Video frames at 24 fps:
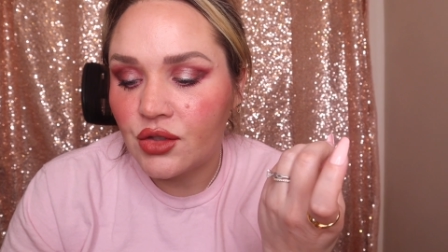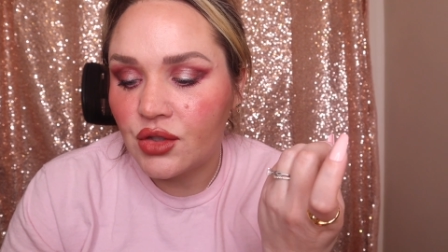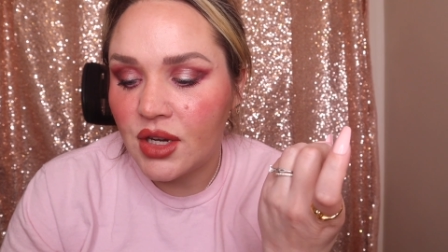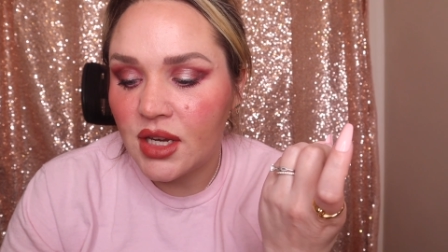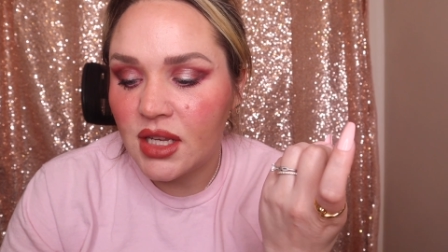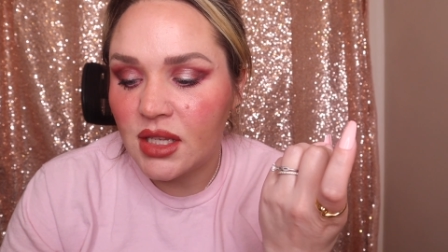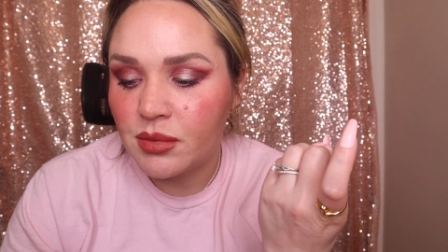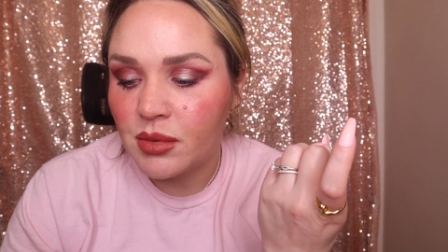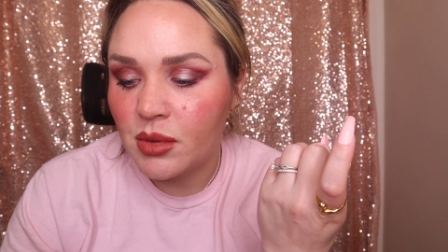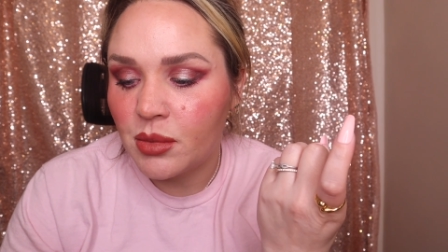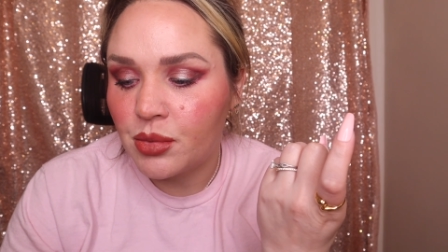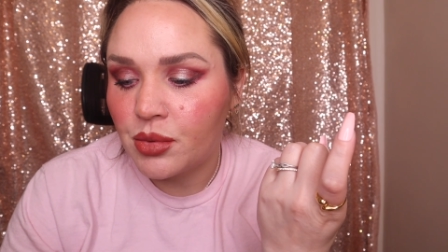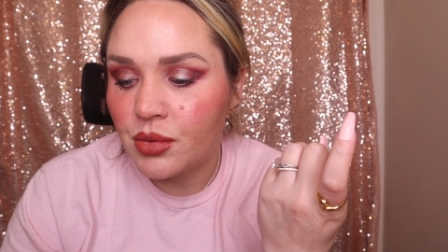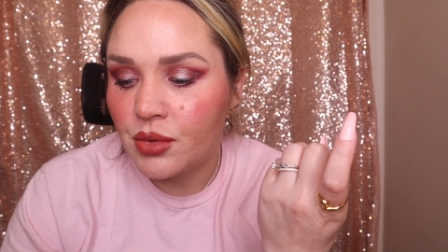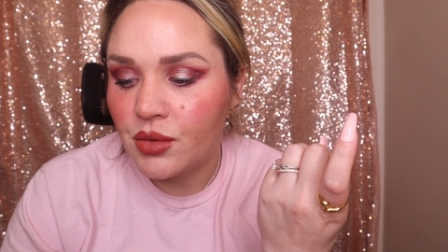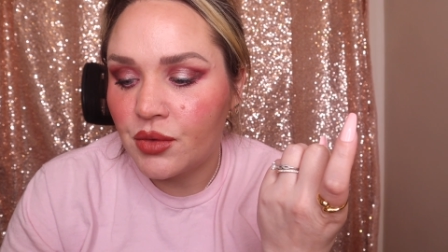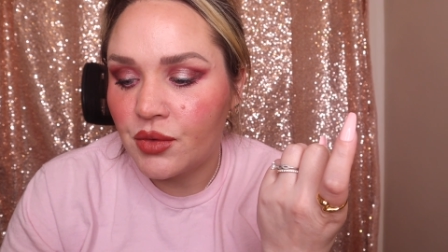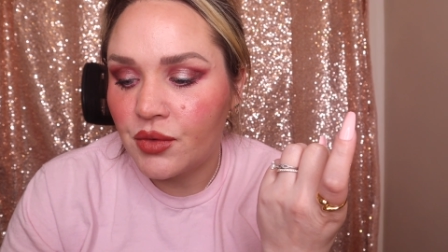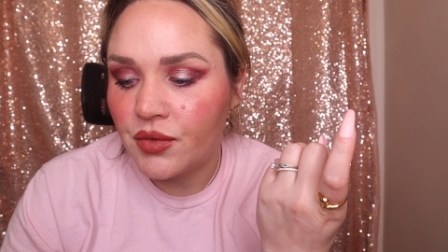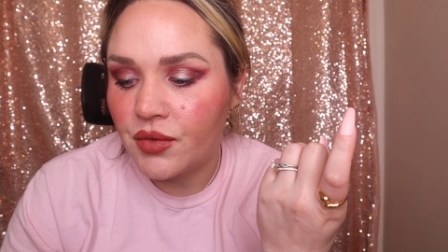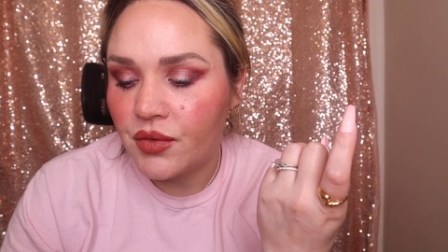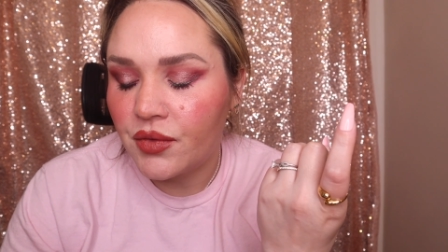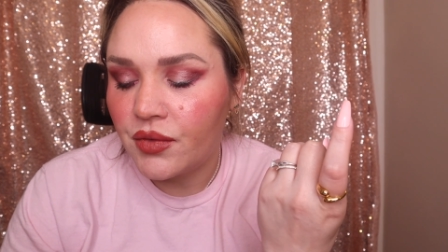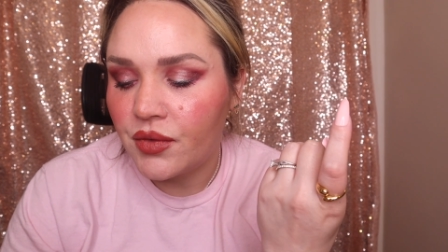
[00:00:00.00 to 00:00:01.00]

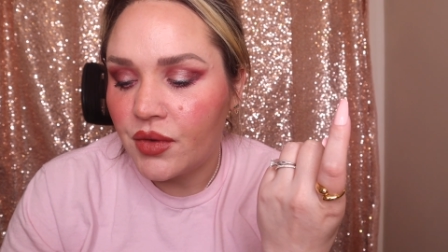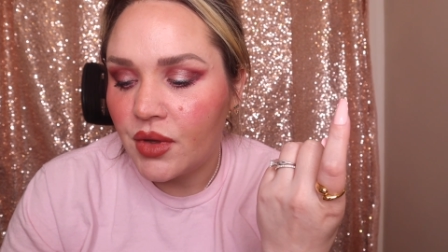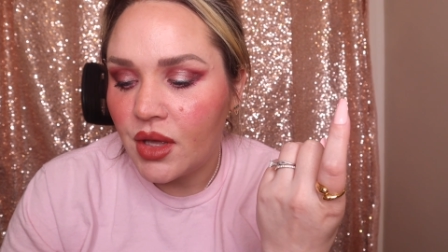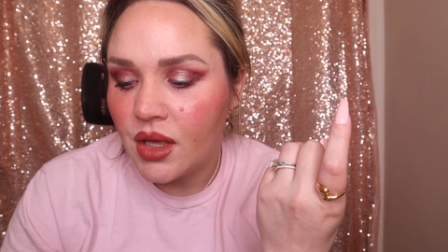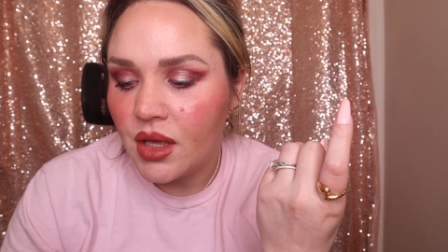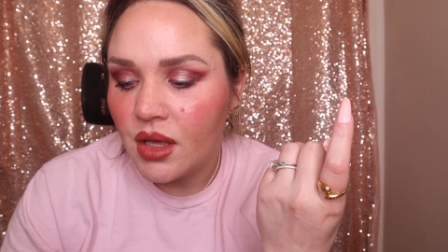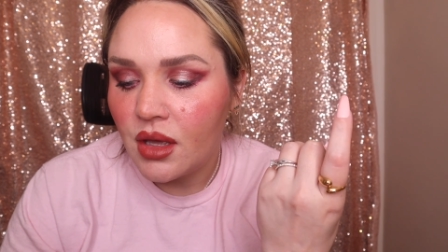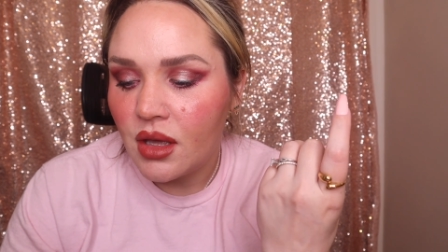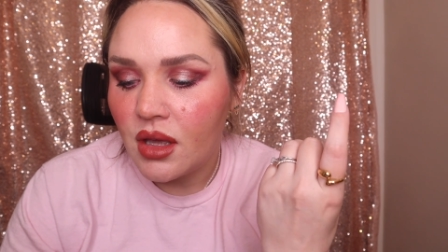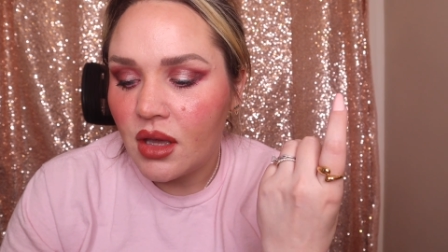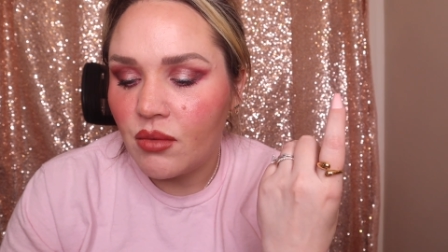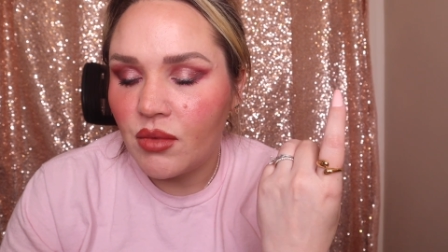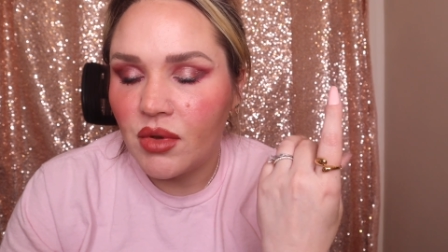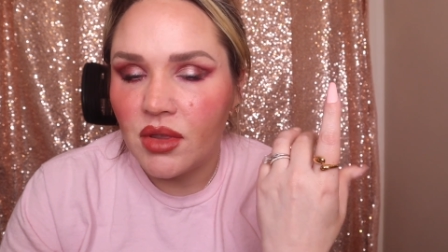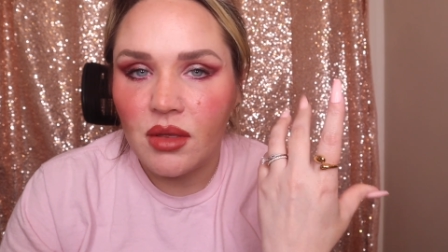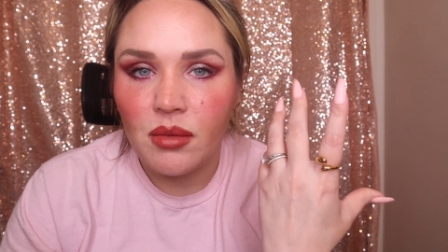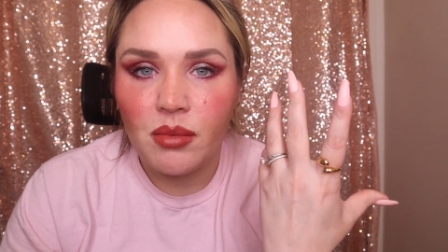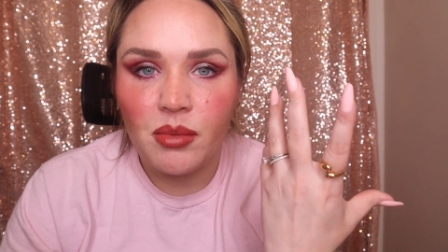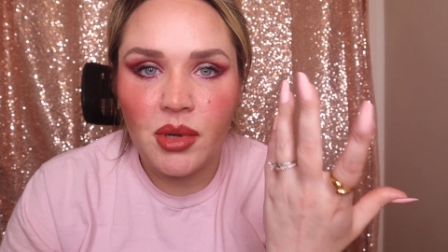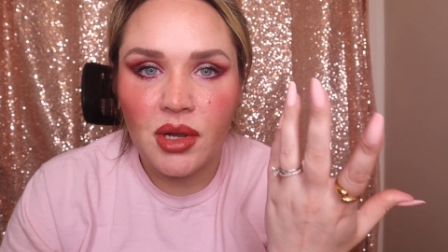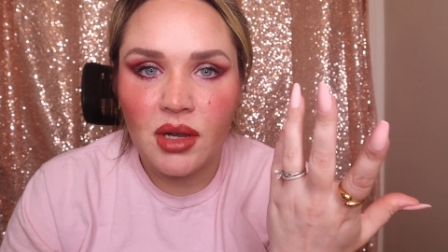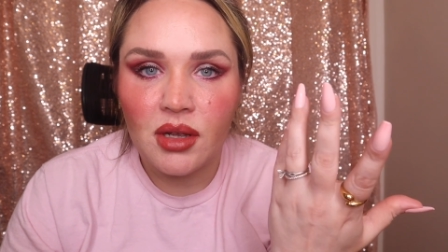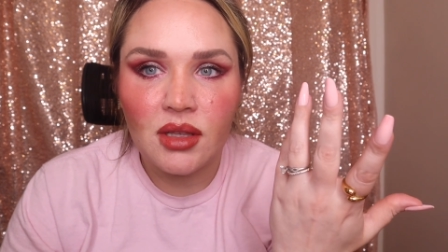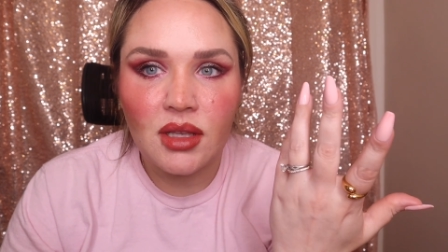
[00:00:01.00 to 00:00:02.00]
transfer-proof with a
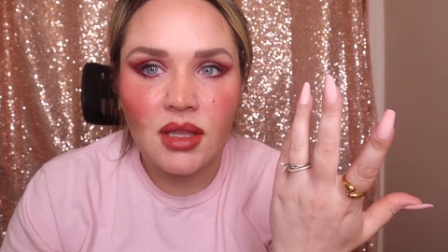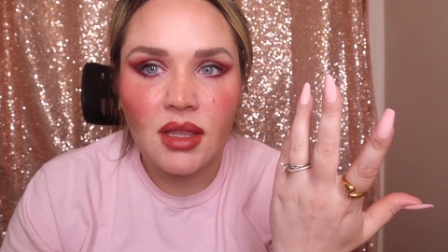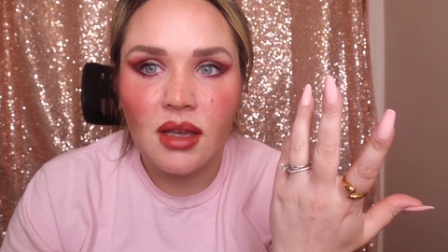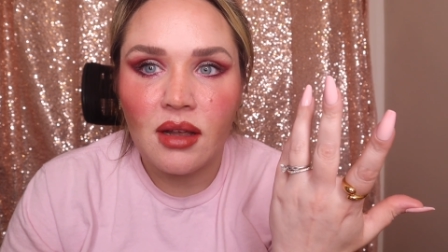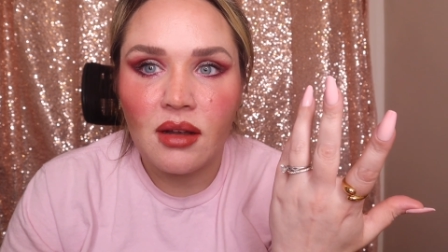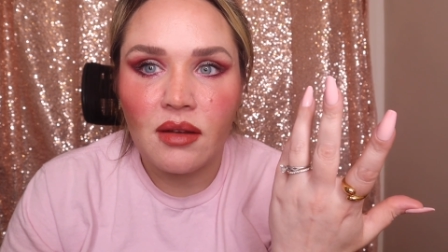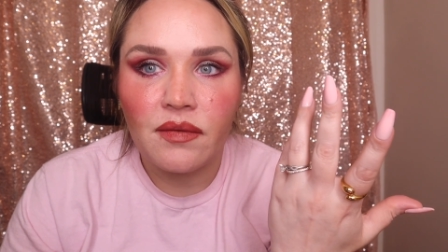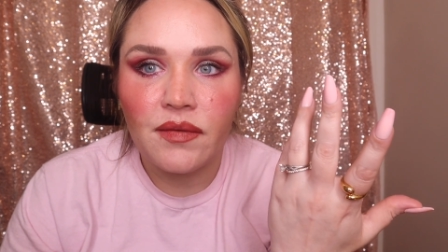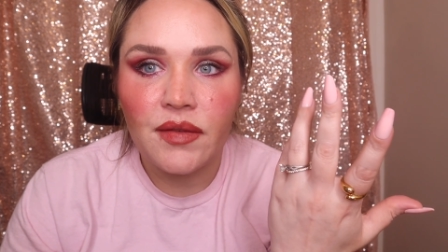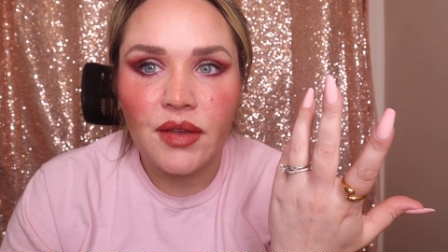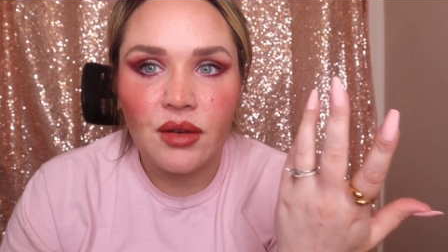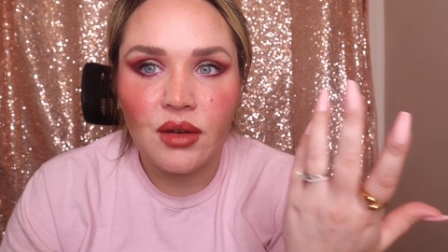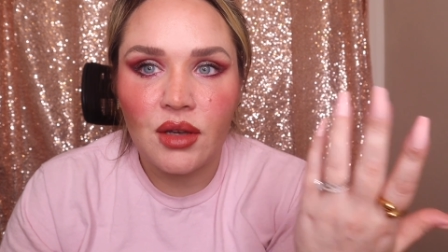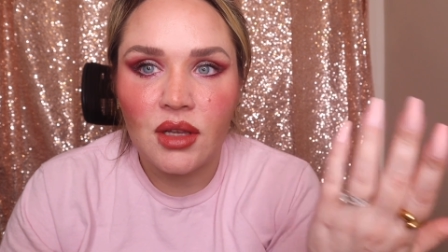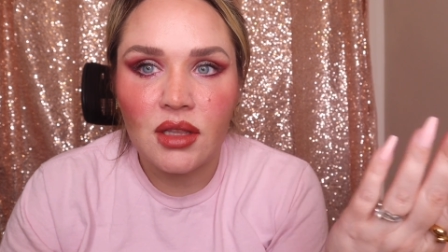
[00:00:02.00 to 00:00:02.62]
barely there feel.